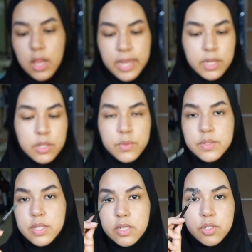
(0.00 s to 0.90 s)
I do
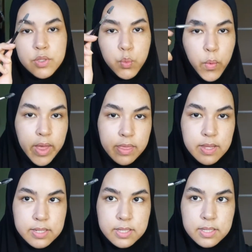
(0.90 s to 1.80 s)
is I just wet
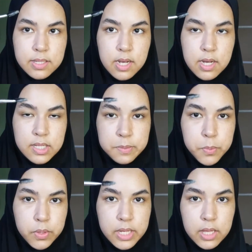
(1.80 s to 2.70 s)
this
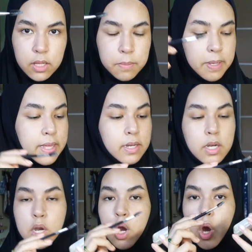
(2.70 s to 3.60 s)
spoolie a little bit,
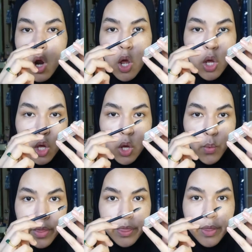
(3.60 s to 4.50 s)
go
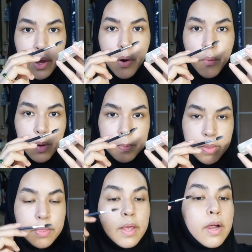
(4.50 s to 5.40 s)
in there, rub
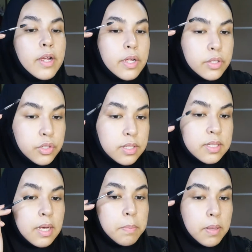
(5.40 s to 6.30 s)
in there, and
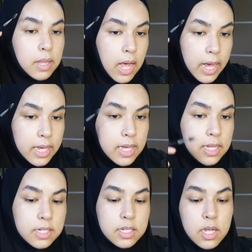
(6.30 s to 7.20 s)
just apply
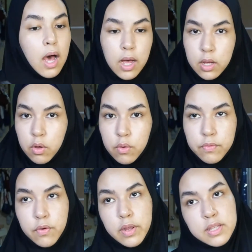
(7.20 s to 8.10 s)
it. I'll go
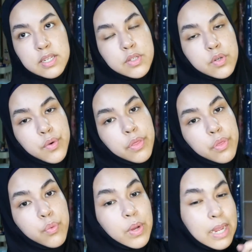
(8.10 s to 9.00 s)
for at least 2 or
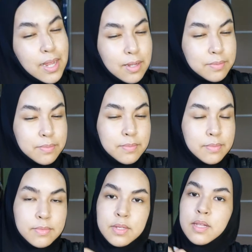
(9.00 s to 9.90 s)
3
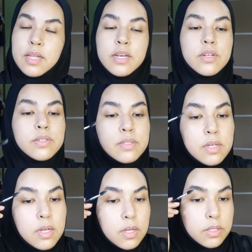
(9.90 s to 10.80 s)
layers.
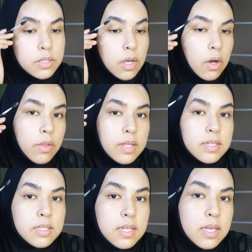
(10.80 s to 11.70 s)
So
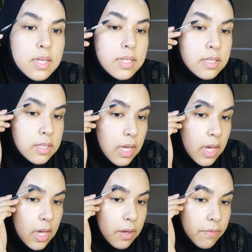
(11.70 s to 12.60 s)
this is
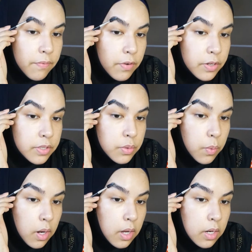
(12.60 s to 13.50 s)
the first
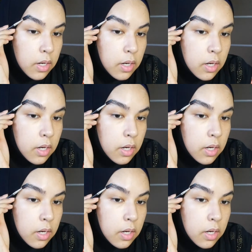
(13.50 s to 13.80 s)
one.